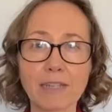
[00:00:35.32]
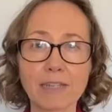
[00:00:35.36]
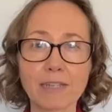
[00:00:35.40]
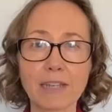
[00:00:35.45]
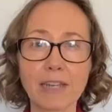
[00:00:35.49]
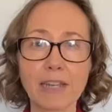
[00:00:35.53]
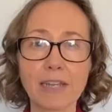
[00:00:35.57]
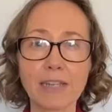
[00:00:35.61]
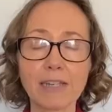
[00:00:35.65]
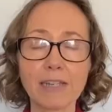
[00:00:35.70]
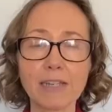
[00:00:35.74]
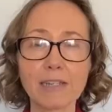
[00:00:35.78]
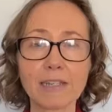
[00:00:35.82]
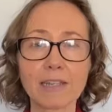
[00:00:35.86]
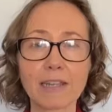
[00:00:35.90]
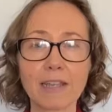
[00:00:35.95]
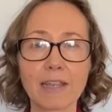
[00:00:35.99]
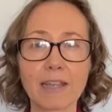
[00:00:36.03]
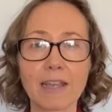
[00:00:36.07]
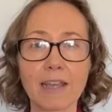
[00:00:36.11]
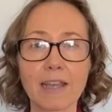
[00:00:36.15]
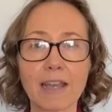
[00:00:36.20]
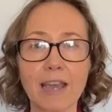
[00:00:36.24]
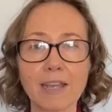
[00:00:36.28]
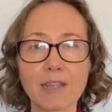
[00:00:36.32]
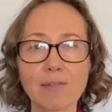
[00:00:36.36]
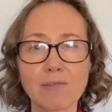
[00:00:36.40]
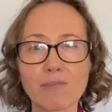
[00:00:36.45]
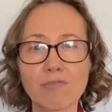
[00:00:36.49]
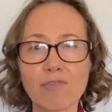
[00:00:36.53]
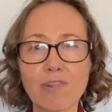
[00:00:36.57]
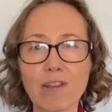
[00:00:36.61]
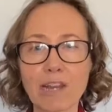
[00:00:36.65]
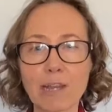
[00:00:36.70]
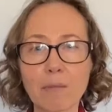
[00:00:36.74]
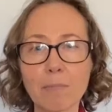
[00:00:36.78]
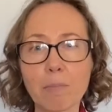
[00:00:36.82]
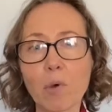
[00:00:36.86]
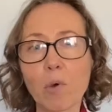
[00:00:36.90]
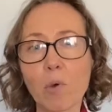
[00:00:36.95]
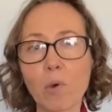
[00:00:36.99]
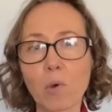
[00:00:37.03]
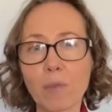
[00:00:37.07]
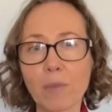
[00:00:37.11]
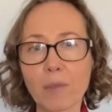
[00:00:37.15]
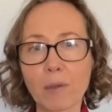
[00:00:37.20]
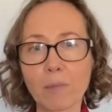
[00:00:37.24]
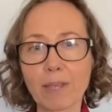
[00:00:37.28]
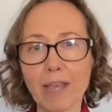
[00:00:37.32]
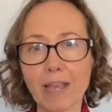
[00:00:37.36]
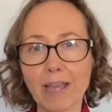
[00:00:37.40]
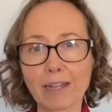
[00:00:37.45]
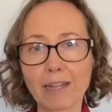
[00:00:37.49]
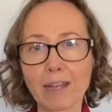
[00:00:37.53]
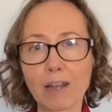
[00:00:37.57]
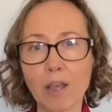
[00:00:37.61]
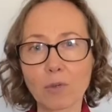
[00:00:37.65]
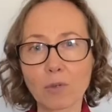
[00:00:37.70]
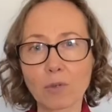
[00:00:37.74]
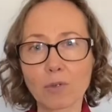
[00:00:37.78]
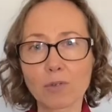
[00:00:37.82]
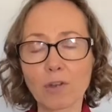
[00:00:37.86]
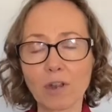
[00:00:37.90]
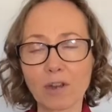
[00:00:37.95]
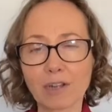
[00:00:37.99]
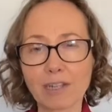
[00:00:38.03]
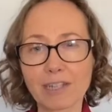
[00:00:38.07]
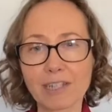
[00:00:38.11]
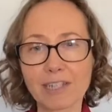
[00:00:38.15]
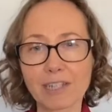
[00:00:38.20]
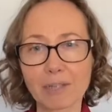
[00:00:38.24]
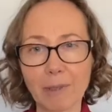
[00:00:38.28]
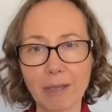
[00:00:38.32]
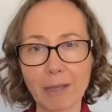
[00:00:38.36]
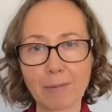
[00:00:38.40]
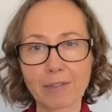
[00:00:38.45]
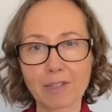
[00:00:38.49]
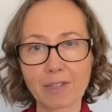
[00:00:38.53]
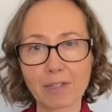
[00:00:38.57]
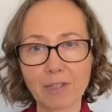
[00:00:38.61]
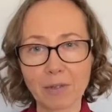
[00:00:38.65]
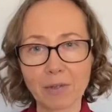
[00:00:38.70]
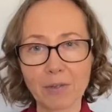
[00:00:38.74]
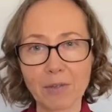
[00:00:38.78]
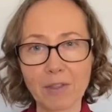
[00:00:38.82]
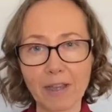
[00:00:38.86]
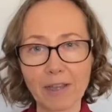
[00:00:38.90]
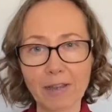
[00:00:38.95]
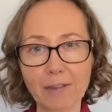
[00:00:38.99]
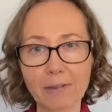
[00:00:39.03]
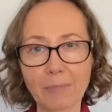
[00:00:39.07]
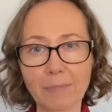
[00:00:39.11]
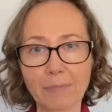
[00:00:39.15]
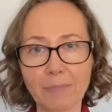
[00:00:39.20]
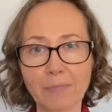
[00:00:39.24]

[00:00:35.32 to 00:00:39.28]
in need, and it was really important that we had local knowledge to be able to do that.